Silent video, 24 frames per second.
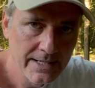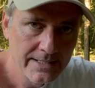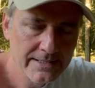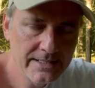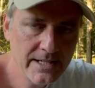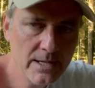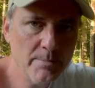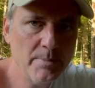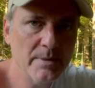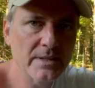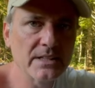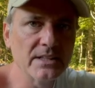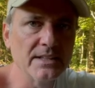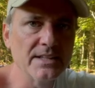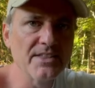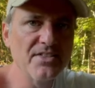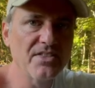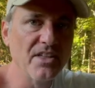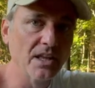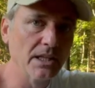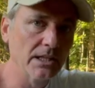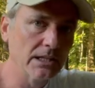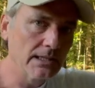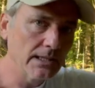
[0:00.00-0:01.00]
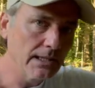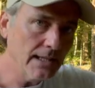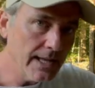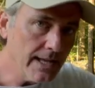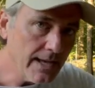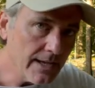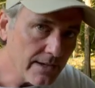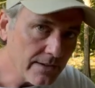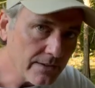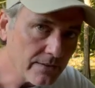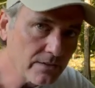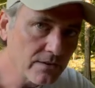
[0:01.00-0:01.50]
typically the
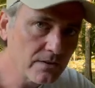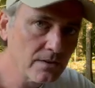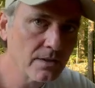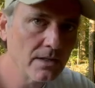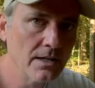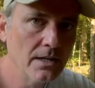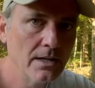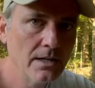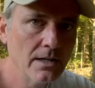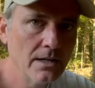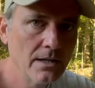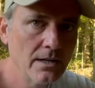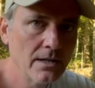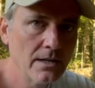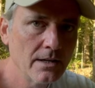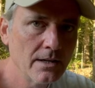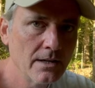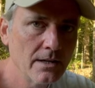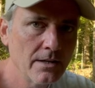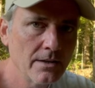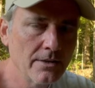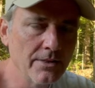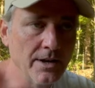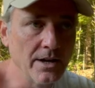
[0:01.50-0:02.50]
less